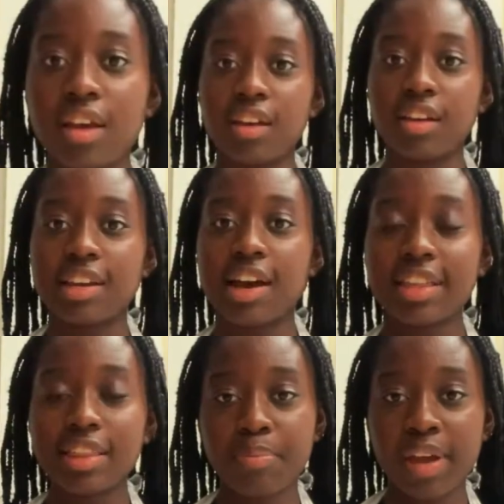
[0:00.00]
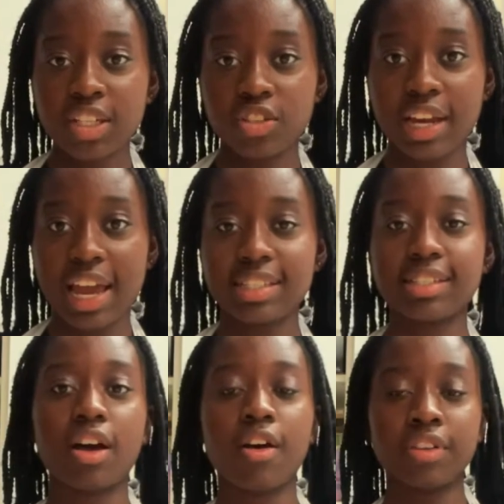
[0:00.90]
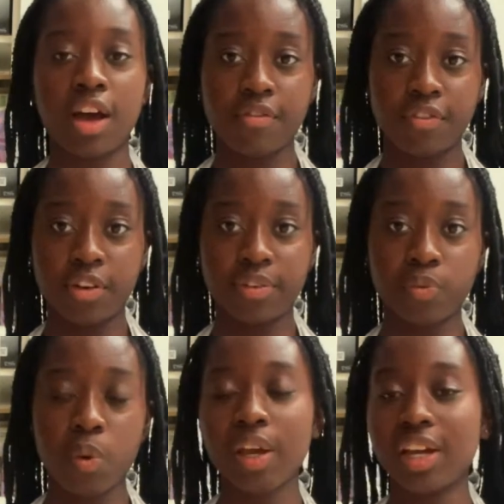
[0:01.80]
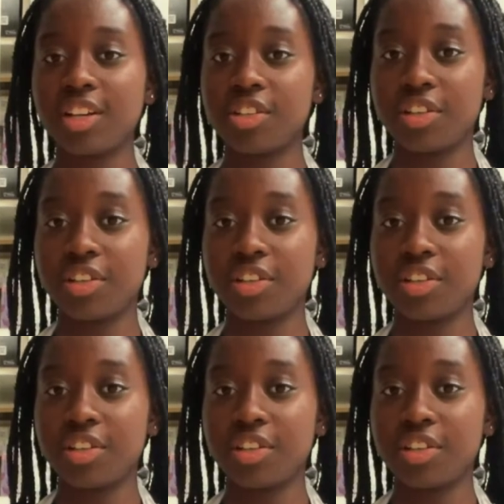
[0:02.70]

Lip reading: Now that the pastry case is out of the oven, what we're going to do